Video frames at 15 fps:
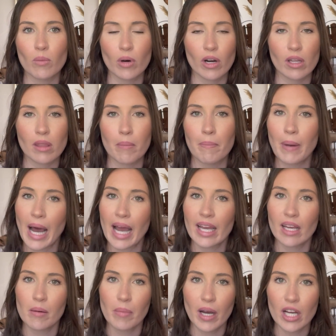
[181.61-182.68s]
worth
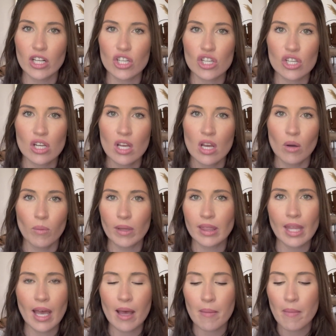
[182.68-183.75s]
buying a bunch with
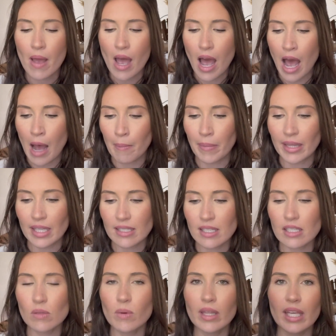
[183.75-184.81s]
them. But this
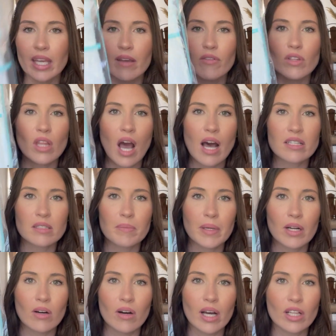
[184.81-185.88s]
is the one they give you in the
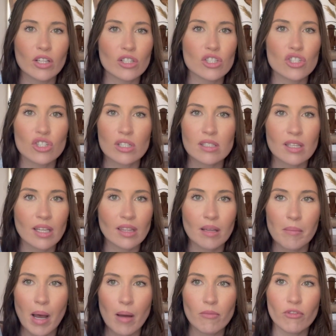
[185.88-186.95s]
hospital. It looks just like the
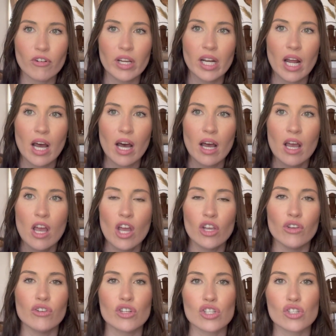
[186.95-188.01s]
Mom Frida.
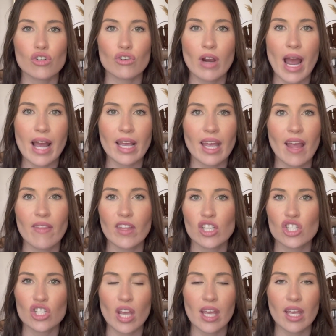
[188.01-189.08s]
You just crack it and then
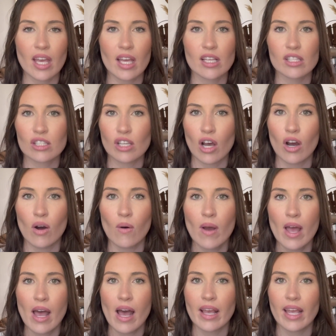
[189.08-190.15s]
shake it. So
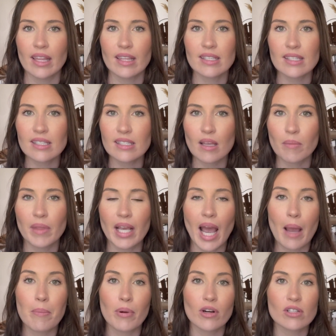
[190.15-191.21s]
again, this is something
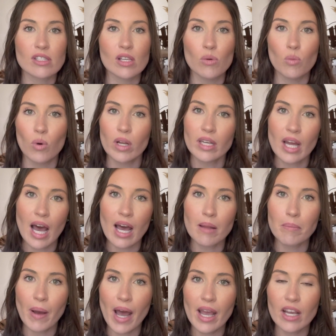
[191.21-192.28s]
I personally would
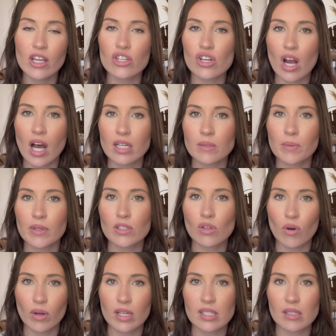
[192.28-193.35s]
not buy because your hospital is
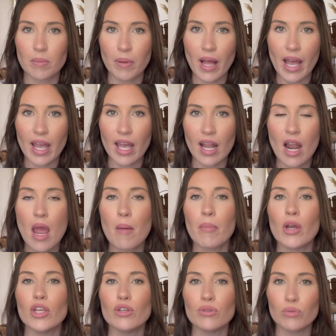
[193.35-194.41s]
going to supply it,
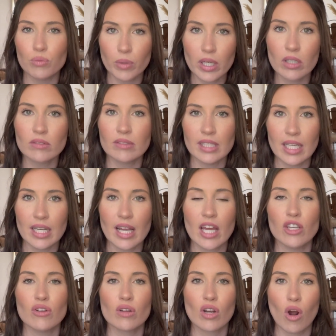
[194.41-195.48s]
but you will need it,
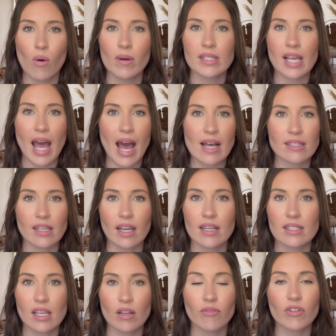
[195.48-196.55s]
and you can always ask, like I
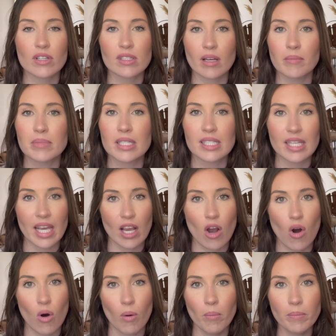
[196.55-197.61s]
said, for some to take
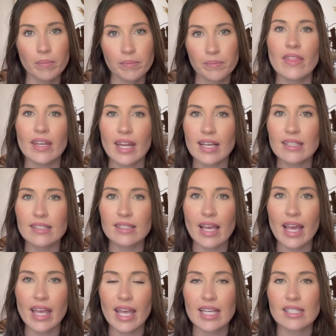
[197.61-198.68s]
home. The next
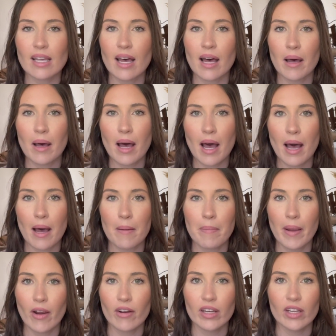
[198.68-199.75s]
thing is a
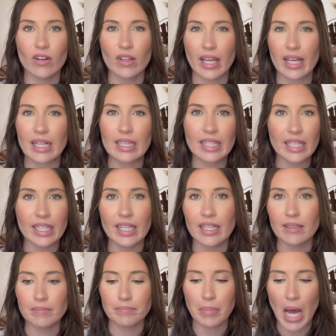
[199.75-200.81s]
perineal like
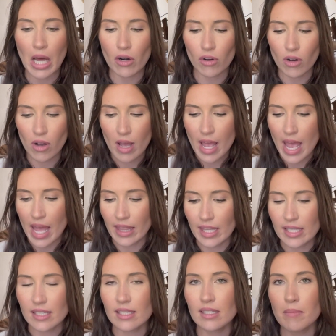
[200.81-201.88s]
cleaning bottle, and
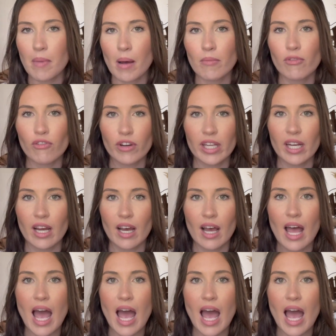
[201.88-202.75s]
this is the Mom Frida.